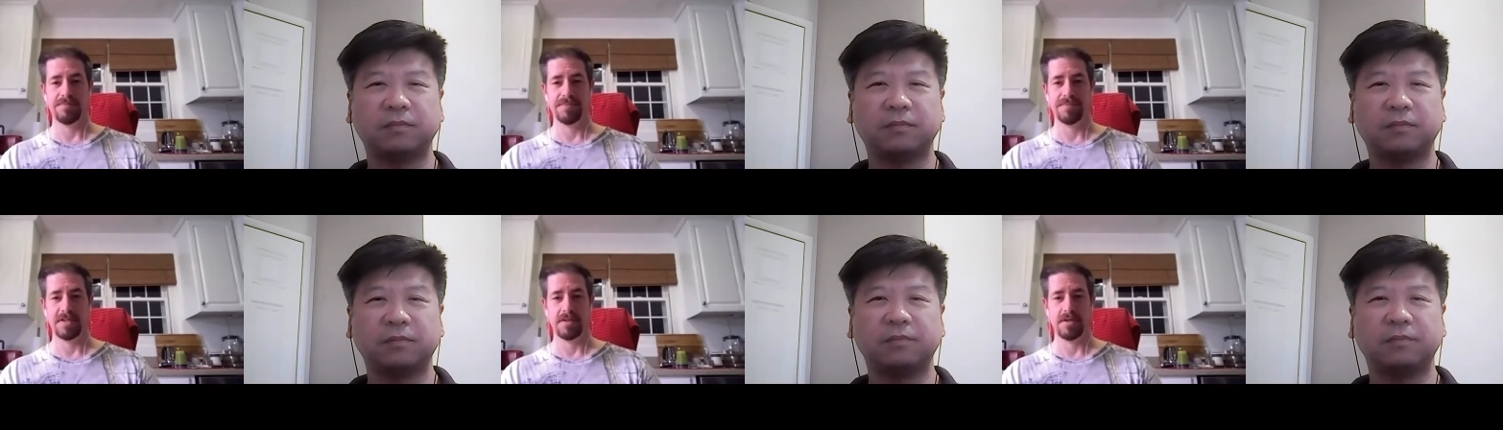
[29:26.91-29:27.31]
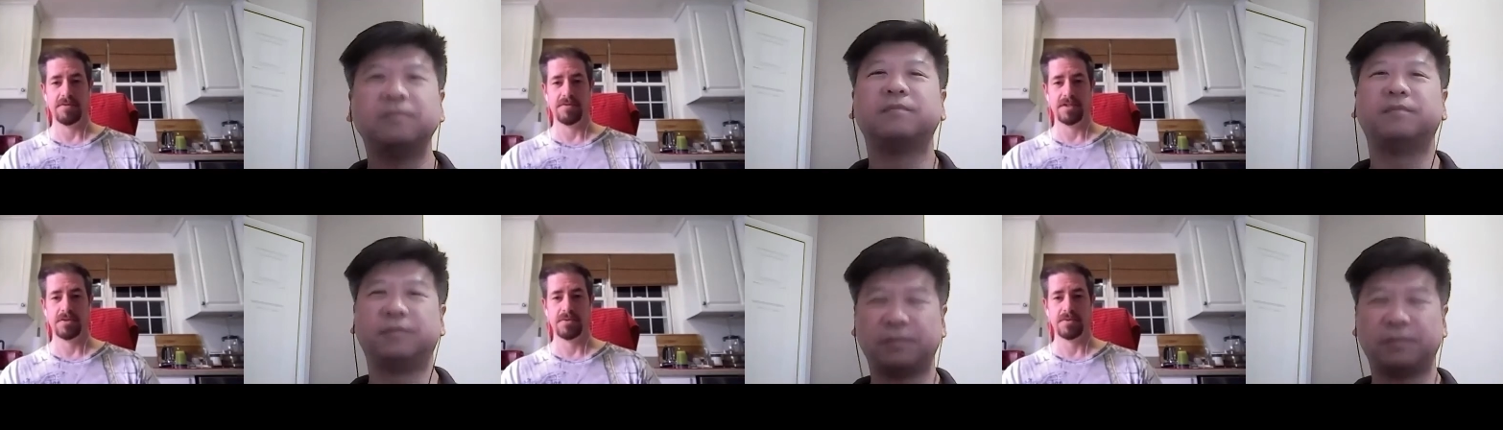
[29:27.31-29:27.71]
Speaker 1: You know,
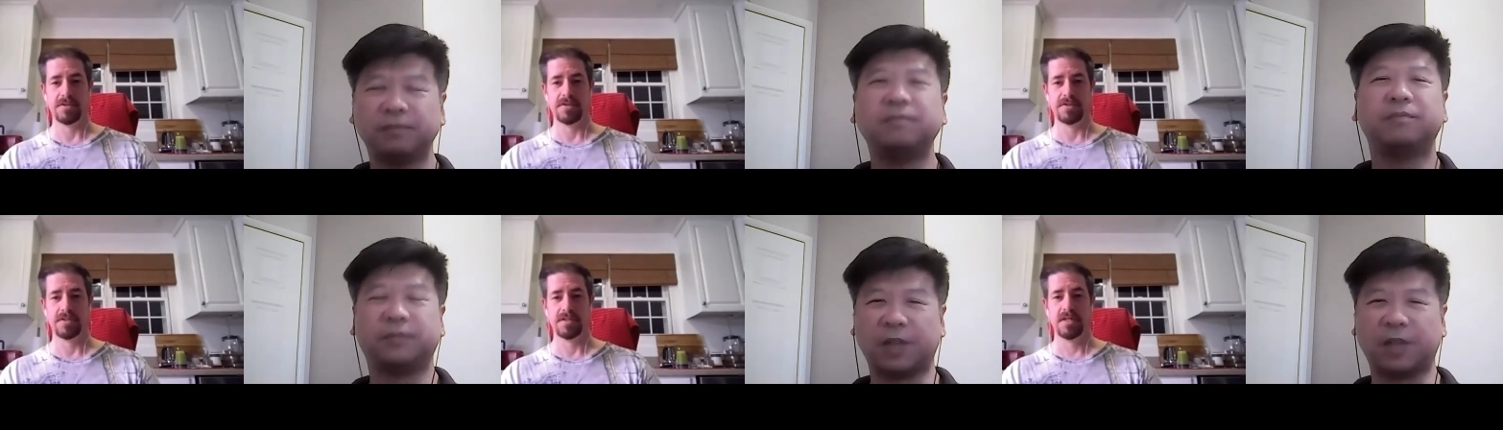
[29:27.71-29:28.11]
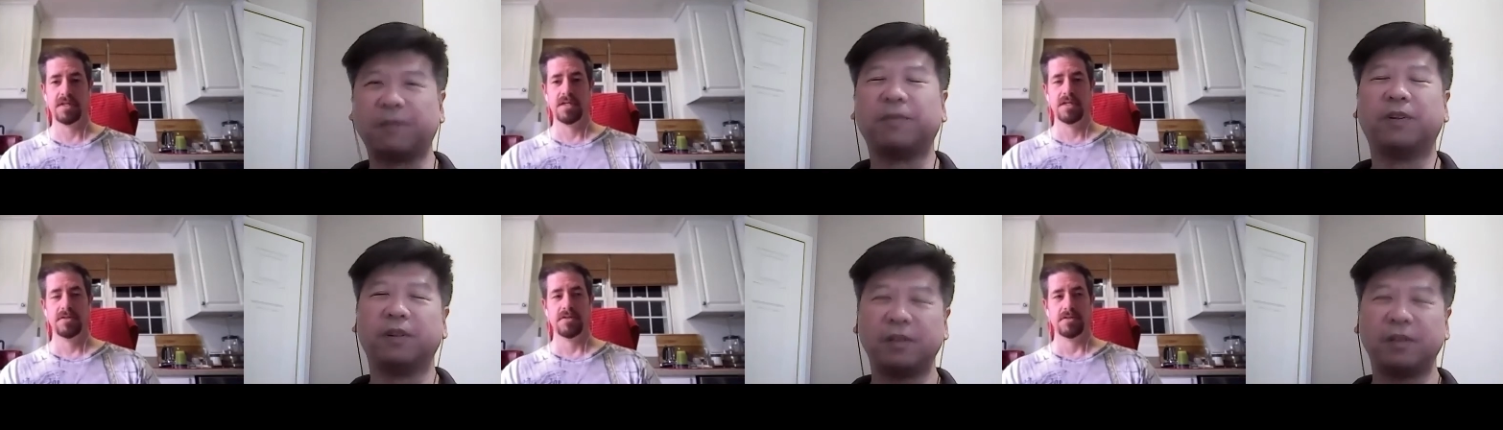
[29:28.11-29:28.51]
this was
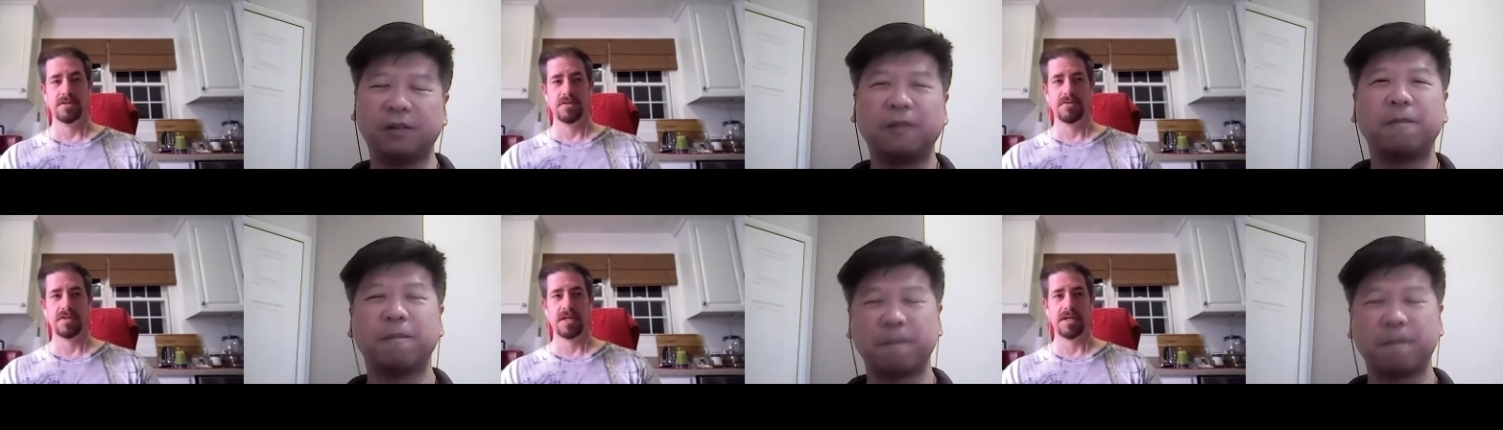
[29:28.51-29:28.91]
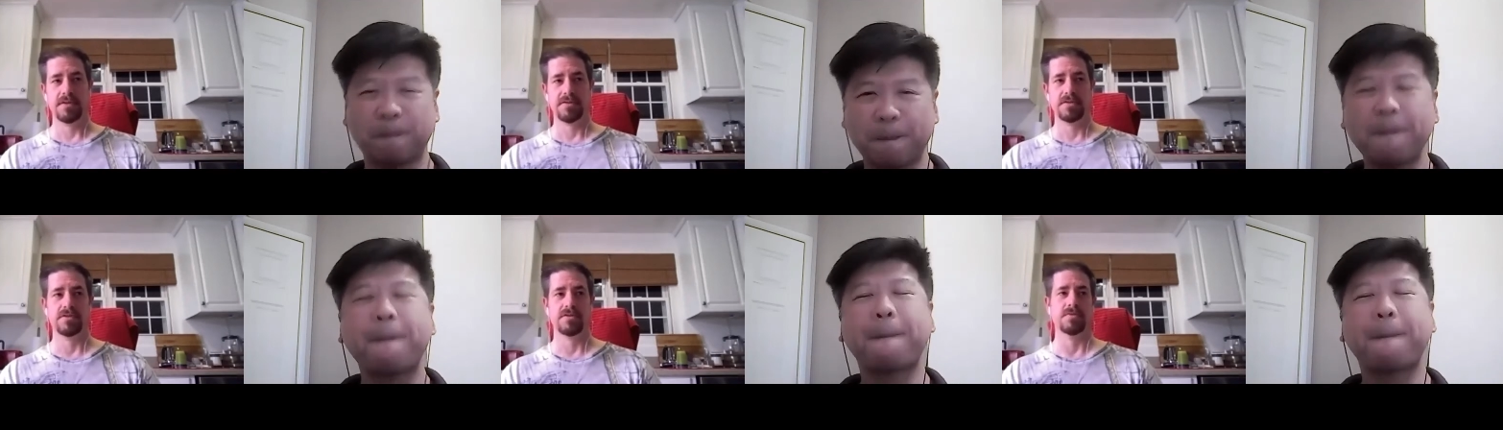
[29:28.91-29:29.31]
definitely the
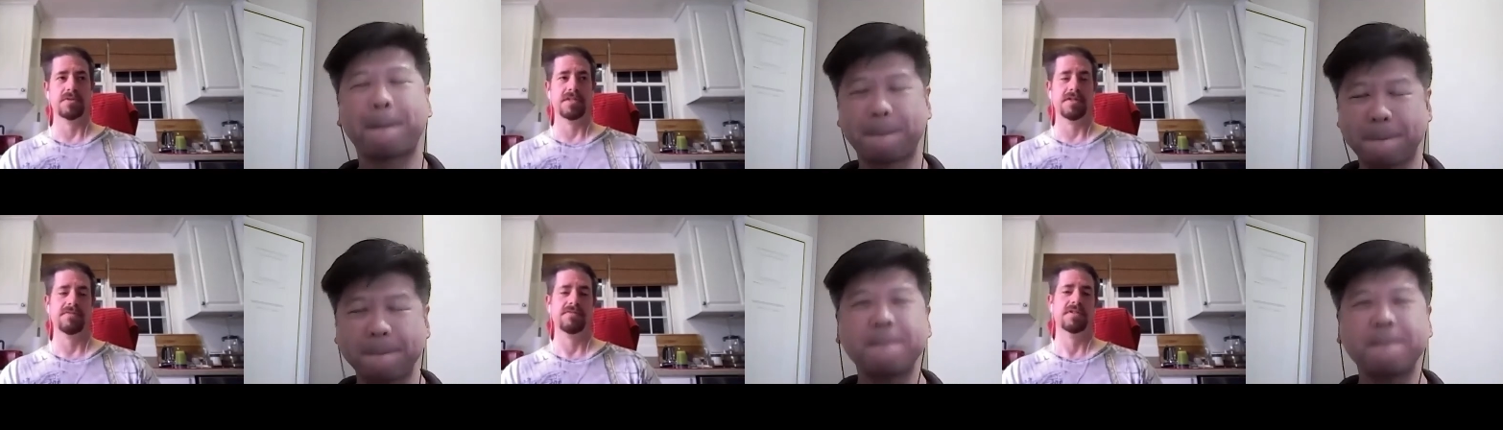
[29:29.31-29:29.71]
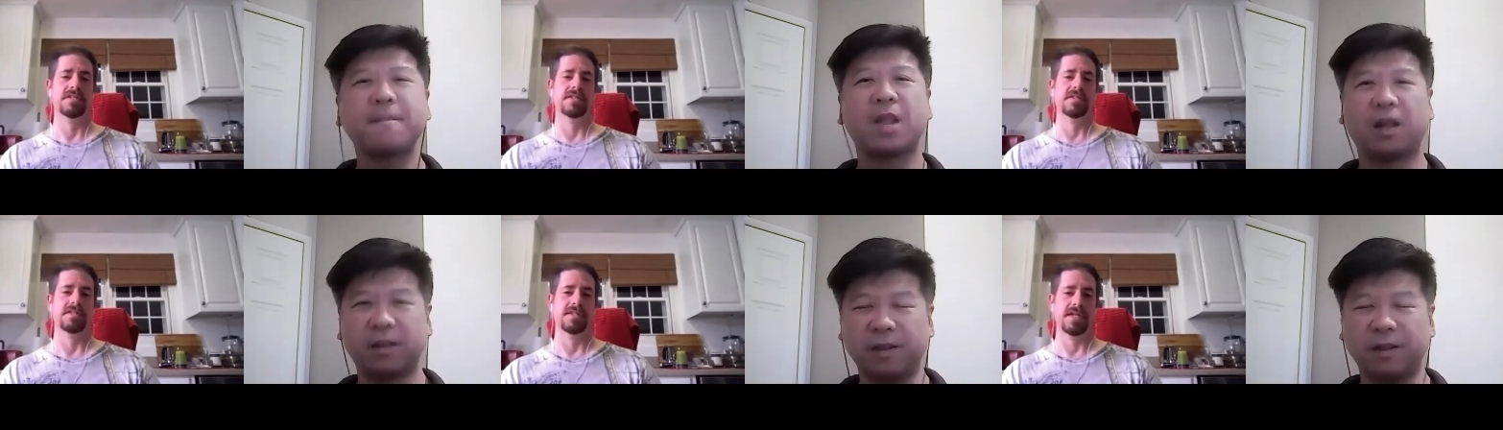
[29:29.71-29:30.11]
2000s were definitely
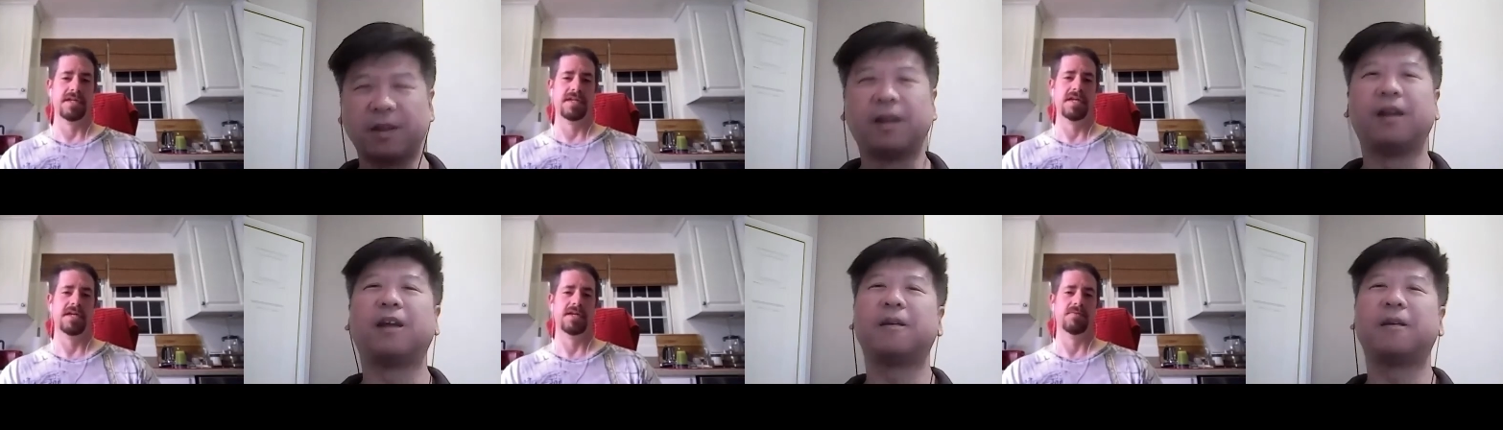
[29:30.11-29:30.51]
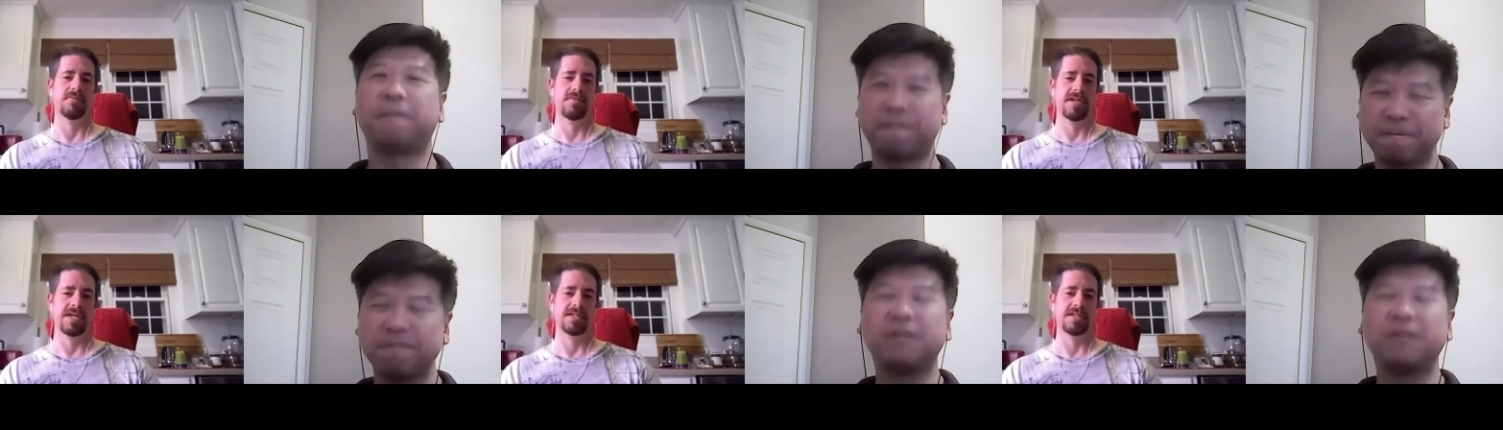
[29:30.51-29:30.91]
the decade yeah. when
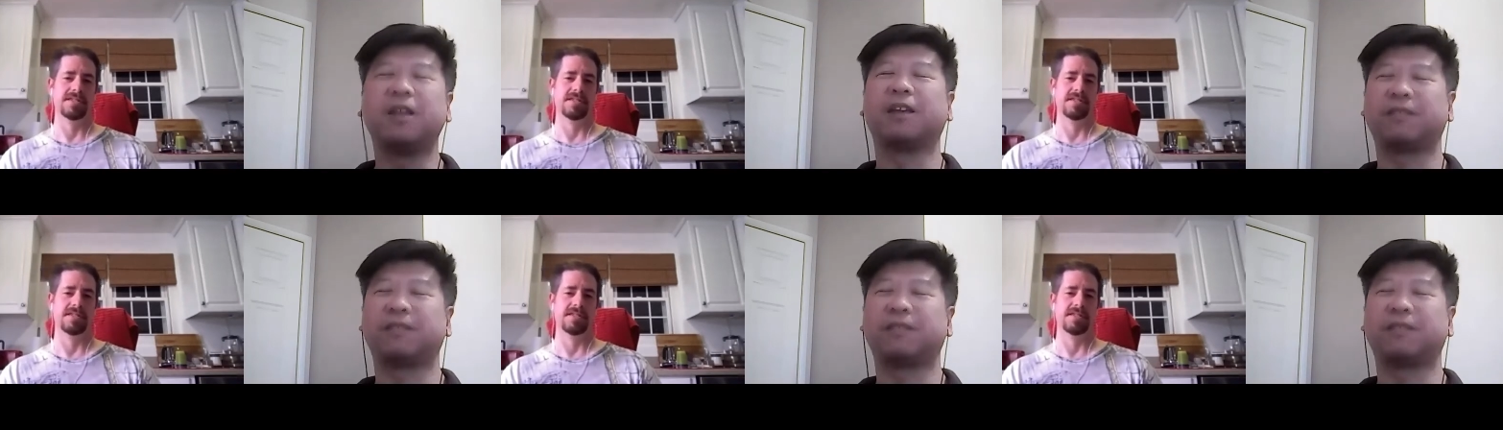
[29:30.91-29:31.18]
reality yes.